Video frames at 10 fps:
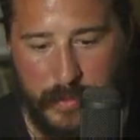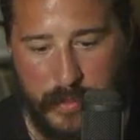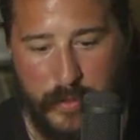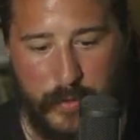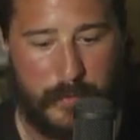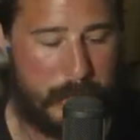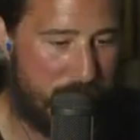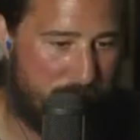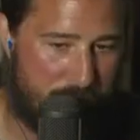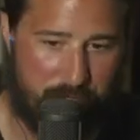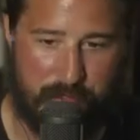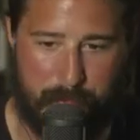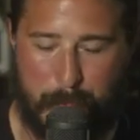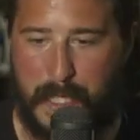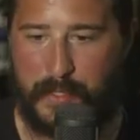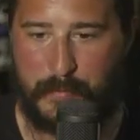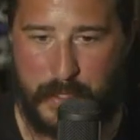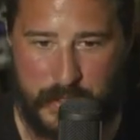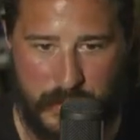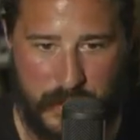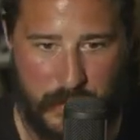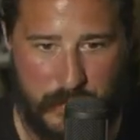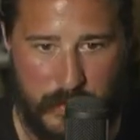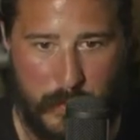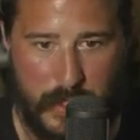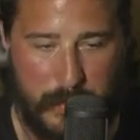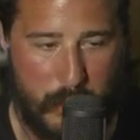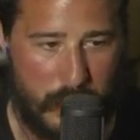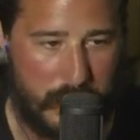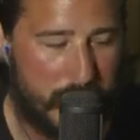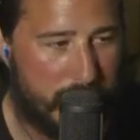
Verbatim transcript: The news business doesn't pay as much as it used to anymore,